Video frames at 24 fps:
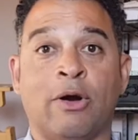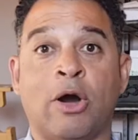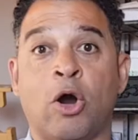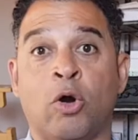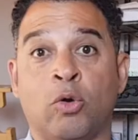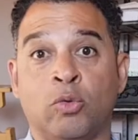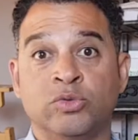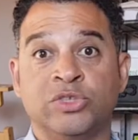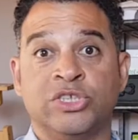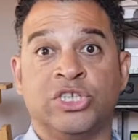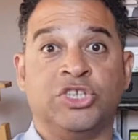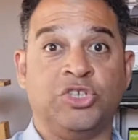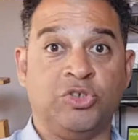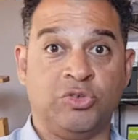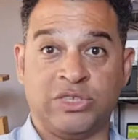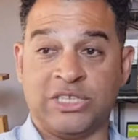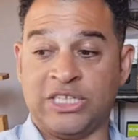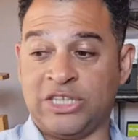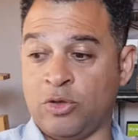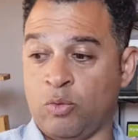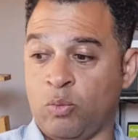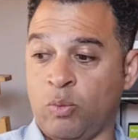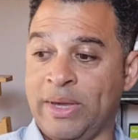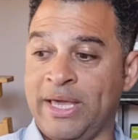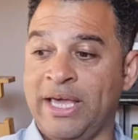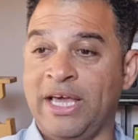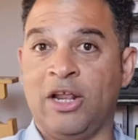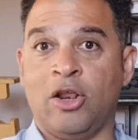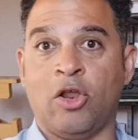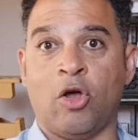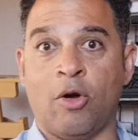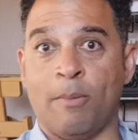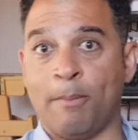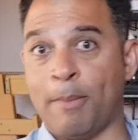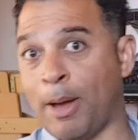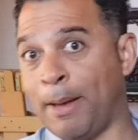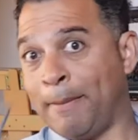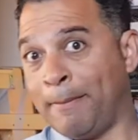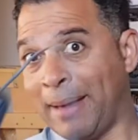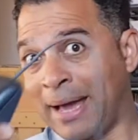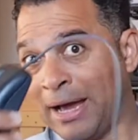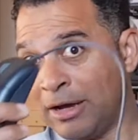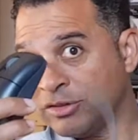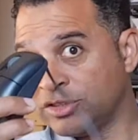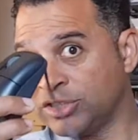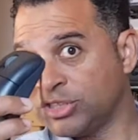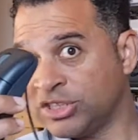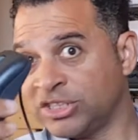Alt and using the wheel on my
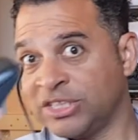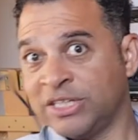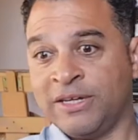mouse.